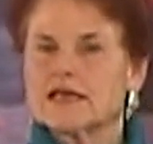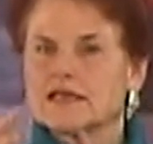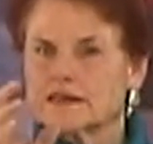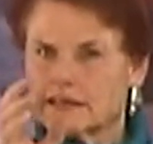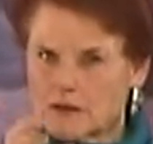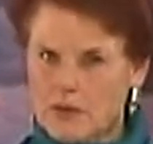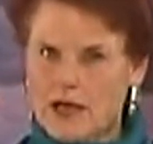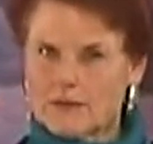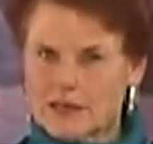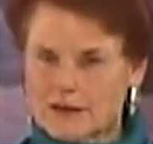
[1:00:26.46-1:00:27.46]
Little
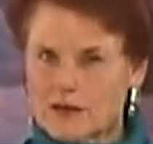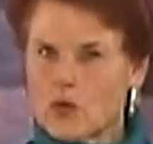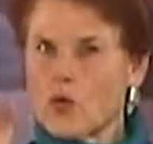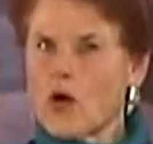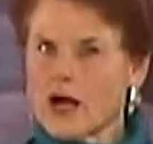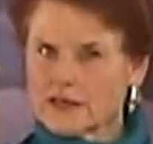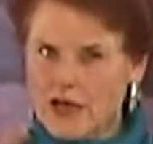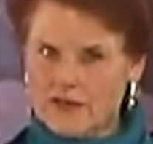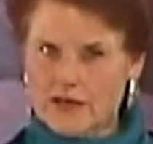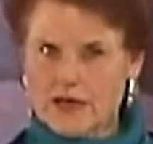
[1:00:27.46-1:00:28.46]
mama walked
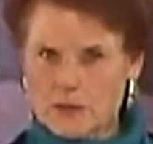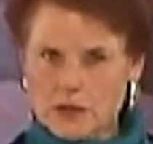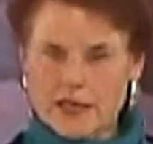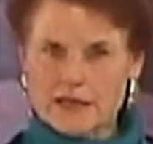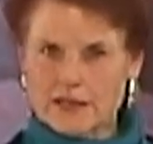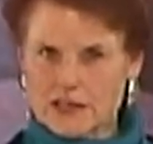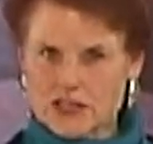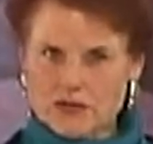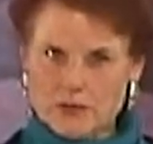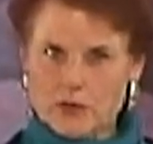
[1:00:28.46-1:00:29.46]
off an airplane in
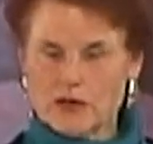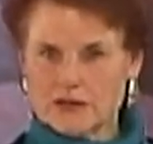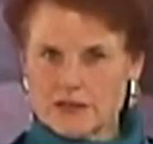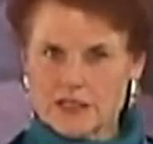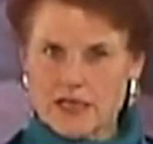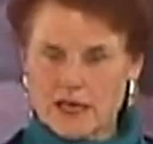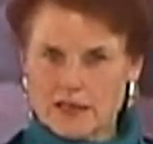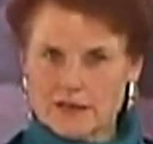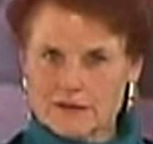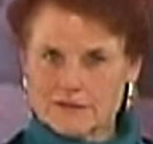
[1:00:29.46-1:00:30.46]
Shreveport,
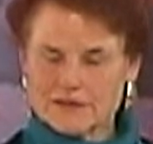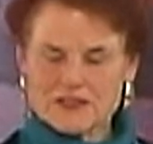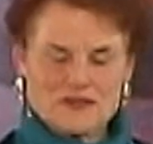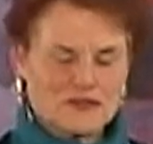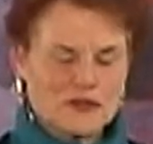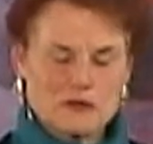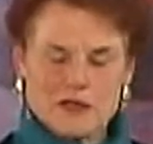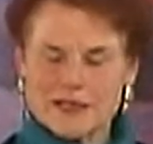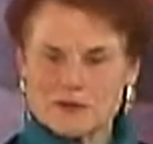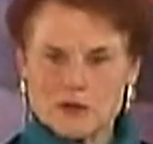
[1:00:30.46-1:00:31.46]
Louisiana, little
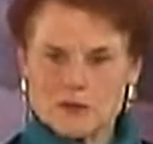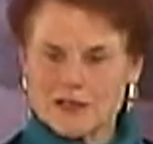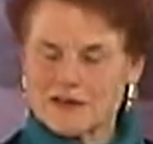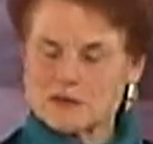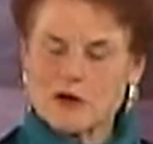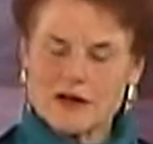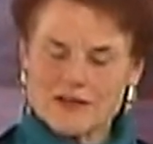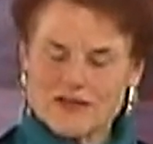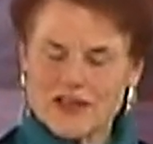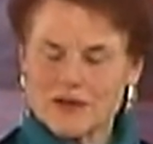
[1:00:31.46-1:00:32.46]
Floridian woman. I was part of
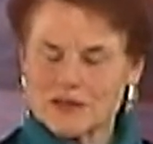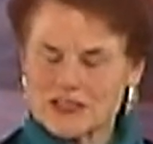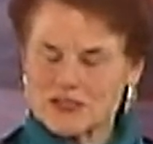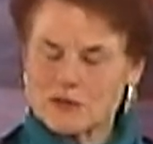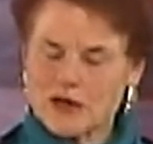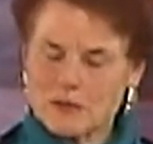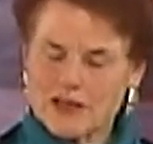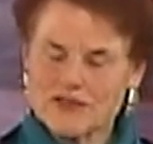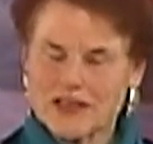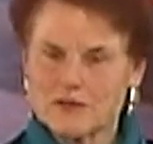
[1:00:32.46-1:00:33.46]
the family, she's part of my
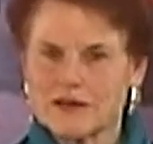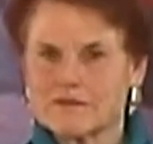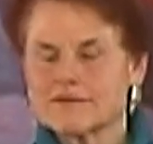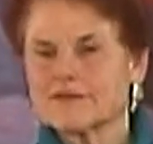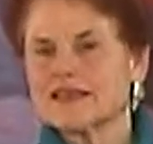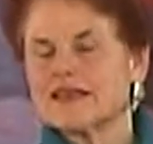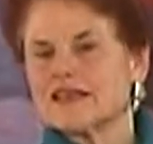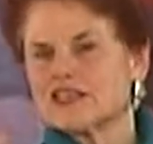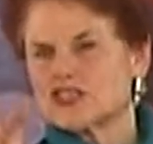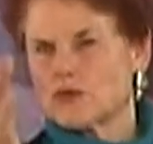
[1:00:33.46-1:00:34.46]
family.
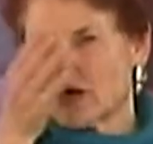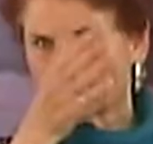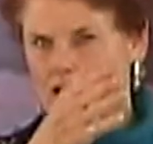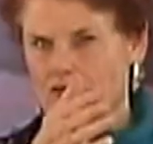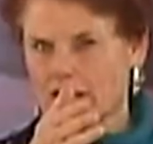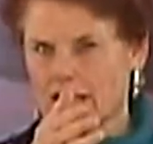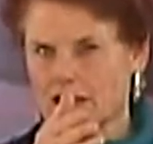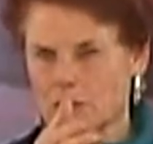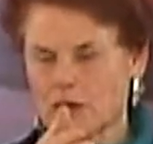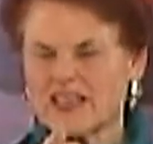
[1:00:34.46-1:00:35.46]
She walked off that
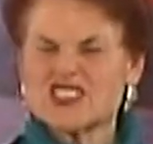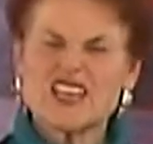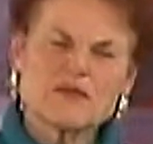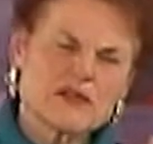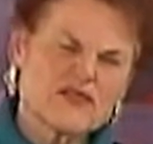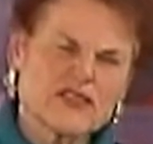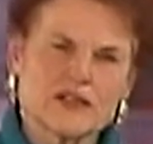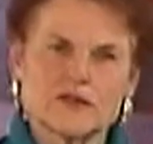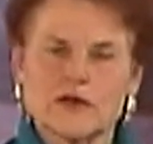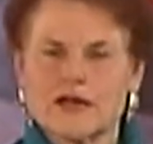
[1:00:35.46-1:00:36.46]
airplane, she hadn't been
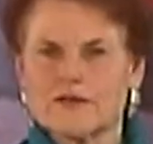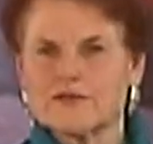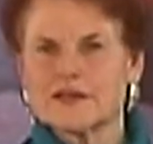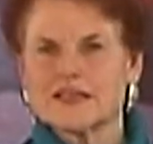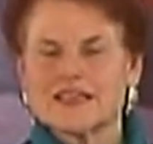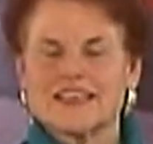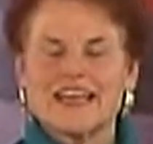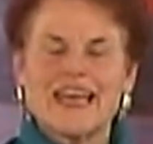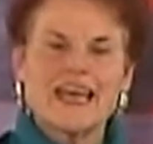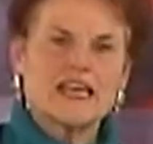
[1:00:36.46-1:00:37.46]
feeling well,
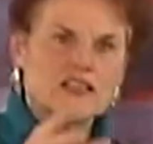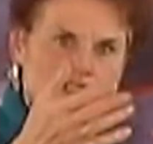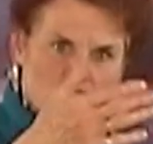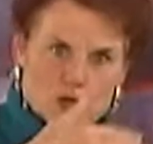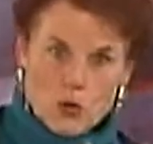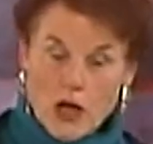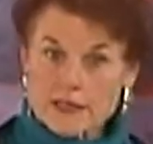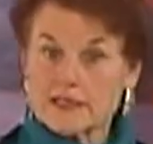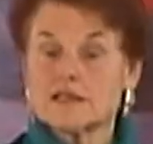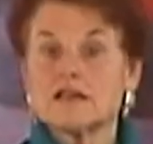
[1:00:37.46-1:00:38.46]
and she walked
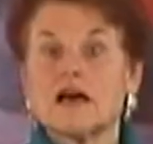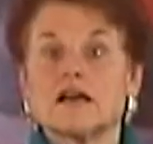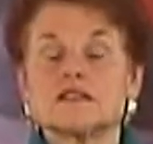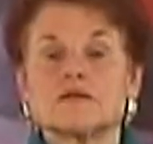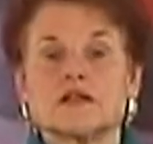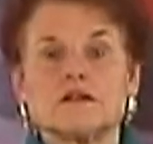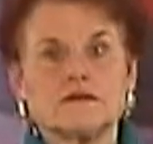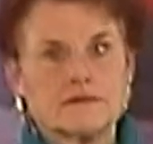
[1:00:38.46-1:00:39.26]
into the hospital.